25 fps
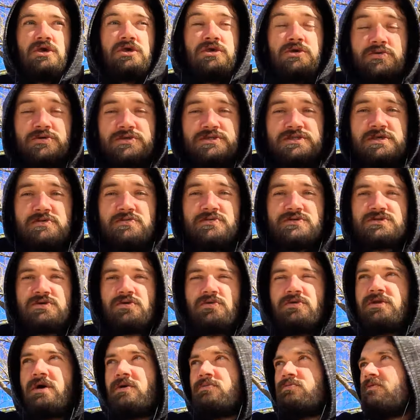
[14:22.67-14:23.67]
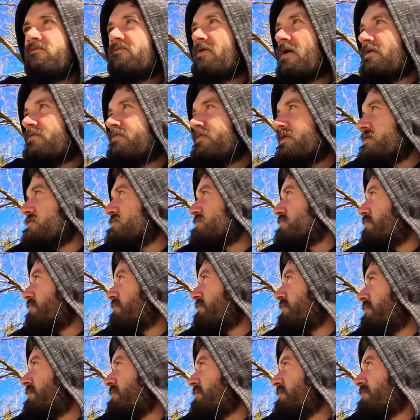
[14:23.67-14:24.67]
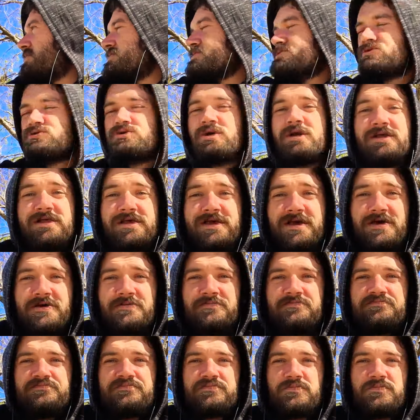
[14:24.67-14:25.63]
you will see what's going on. We've got things going on in Australia.